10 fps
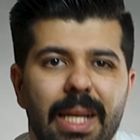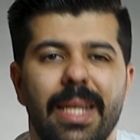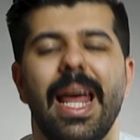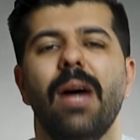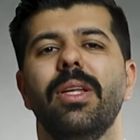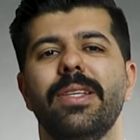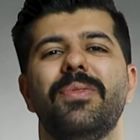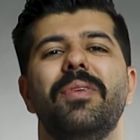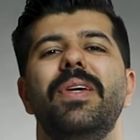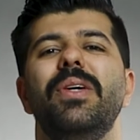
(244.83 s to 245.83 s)
Now let's
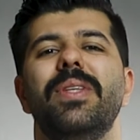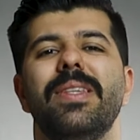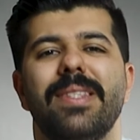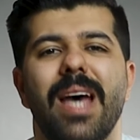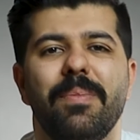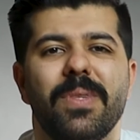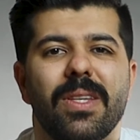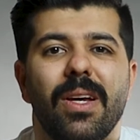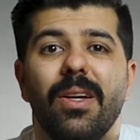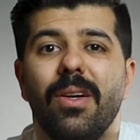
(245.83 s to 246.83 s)
review the
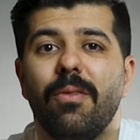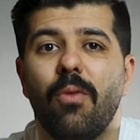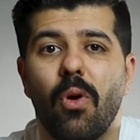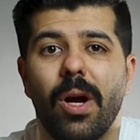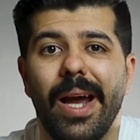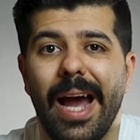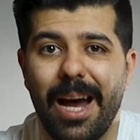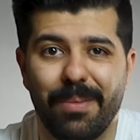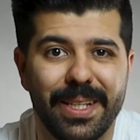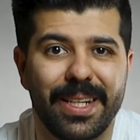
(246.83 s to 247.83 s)
steps for
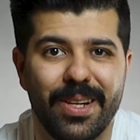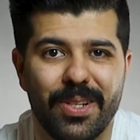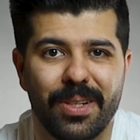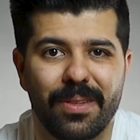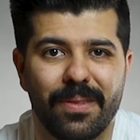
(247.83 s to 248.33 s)
application.